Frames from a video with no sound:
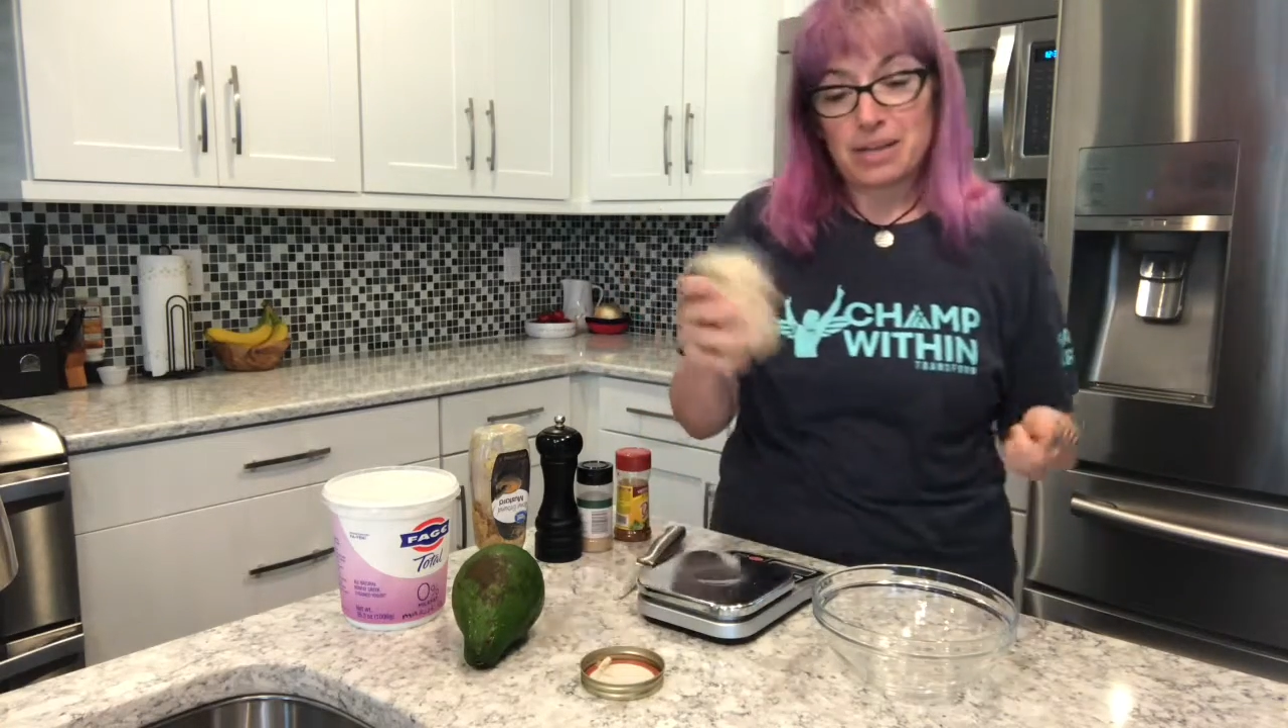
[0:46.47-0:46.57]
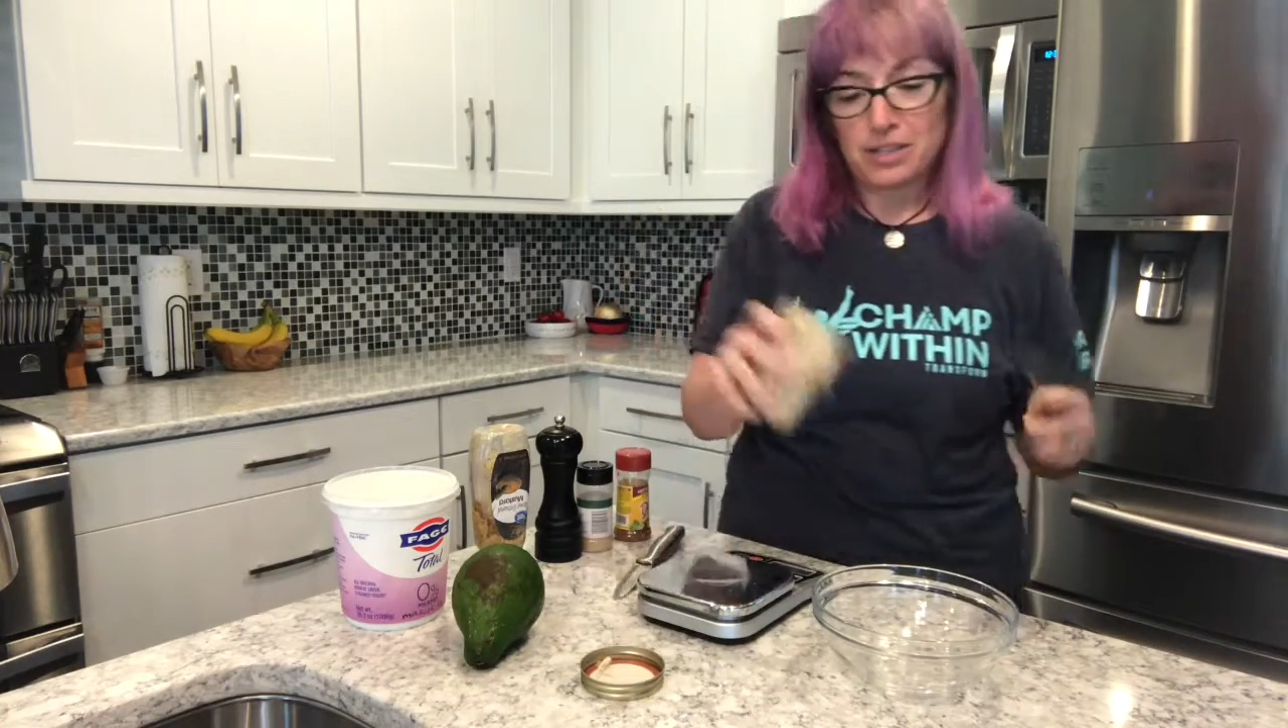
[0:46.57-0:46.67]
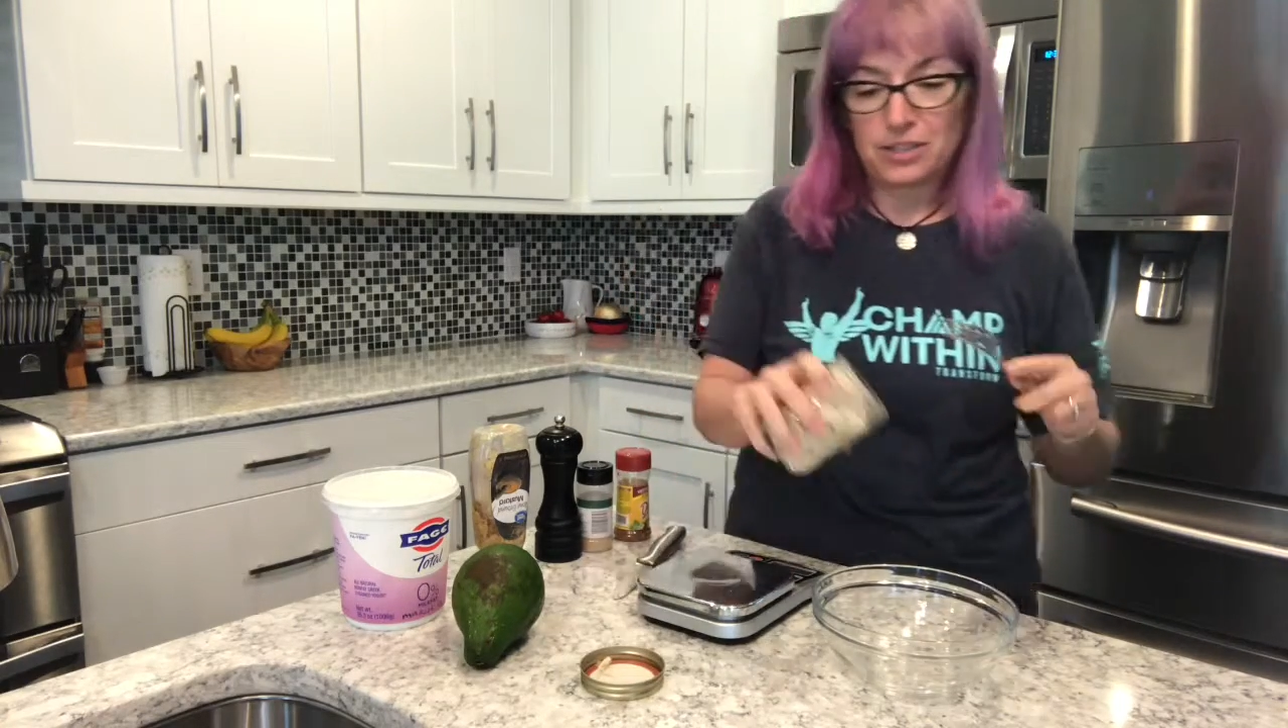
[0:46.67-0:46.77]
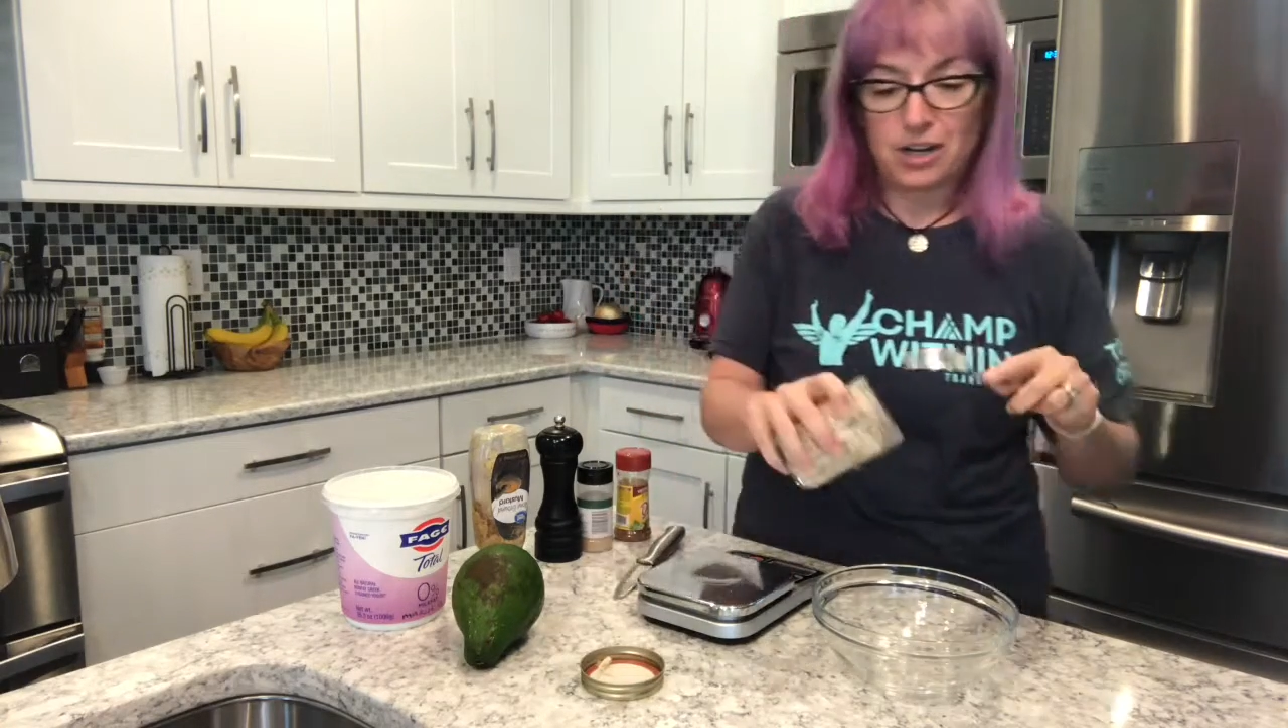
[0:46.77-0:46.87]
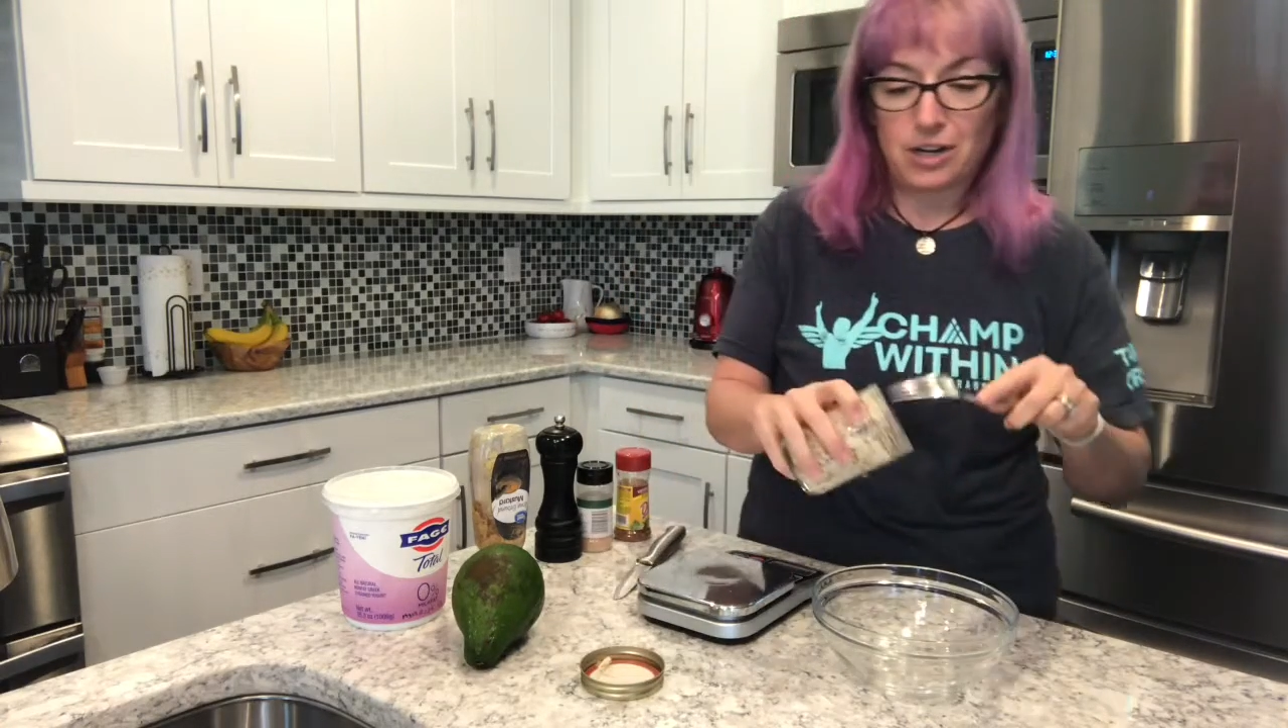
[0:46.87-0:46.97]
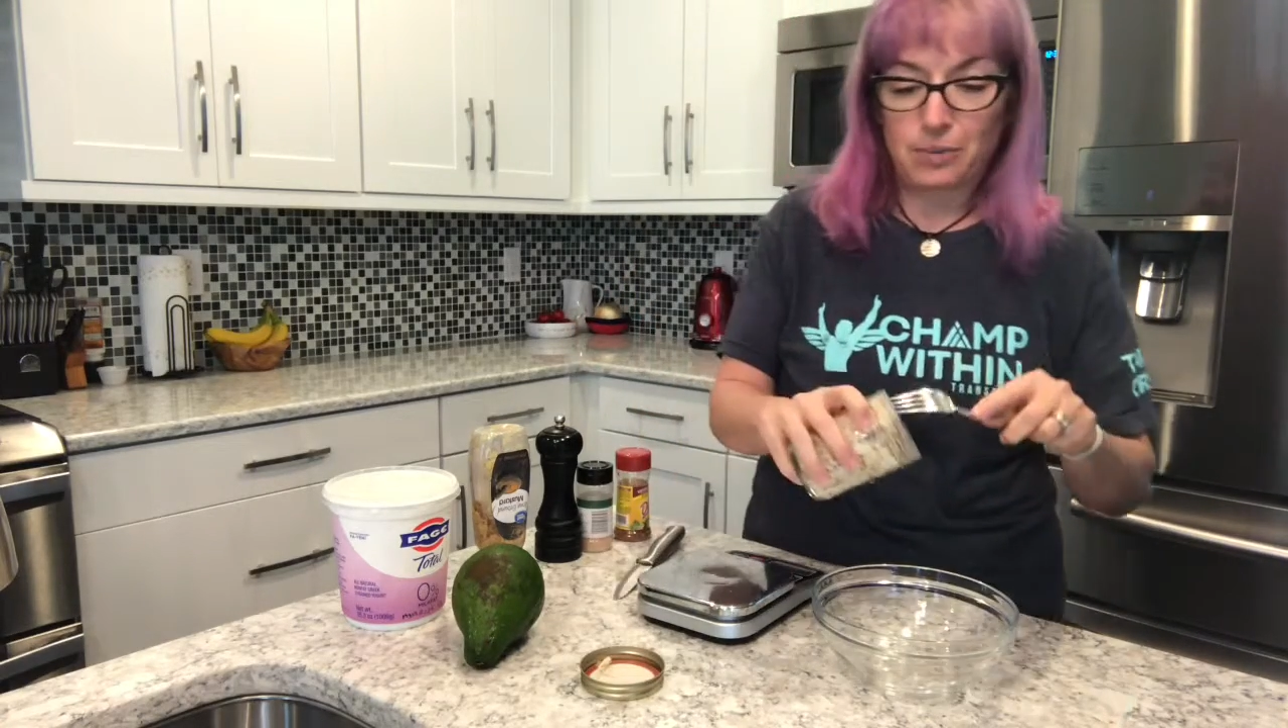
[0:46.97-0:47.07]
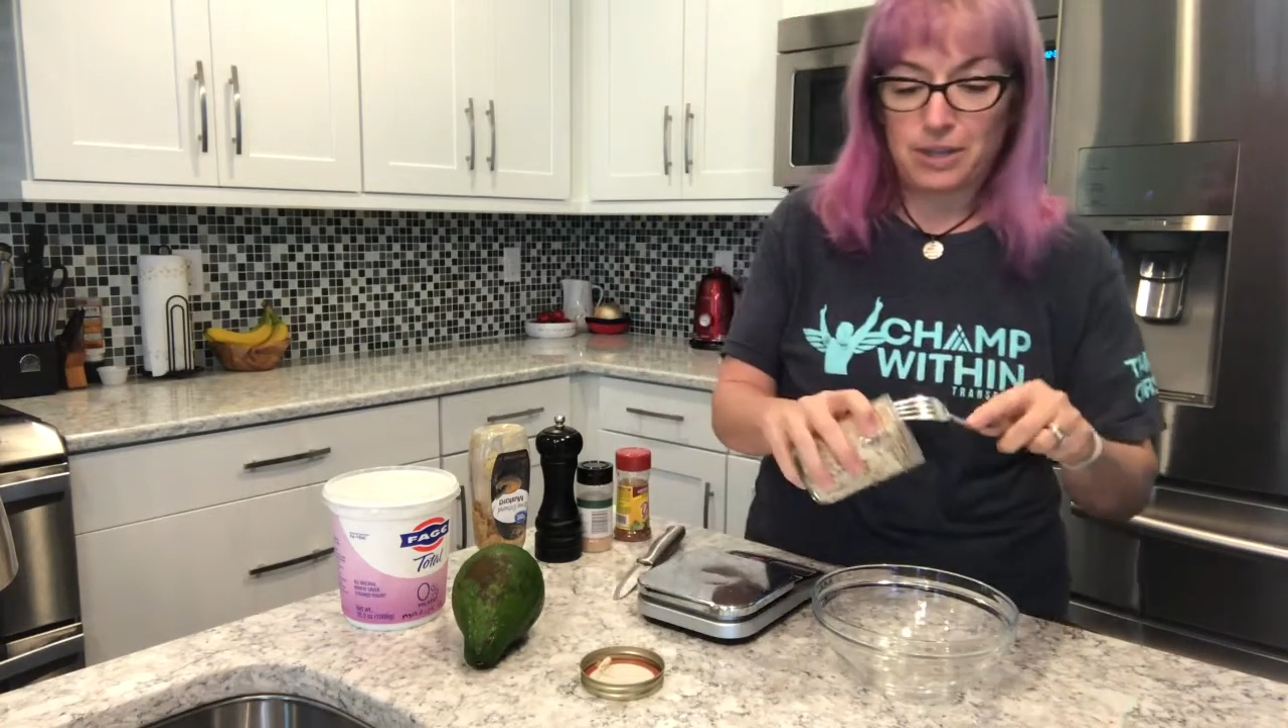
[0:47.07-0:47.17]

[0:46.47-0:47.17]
going to start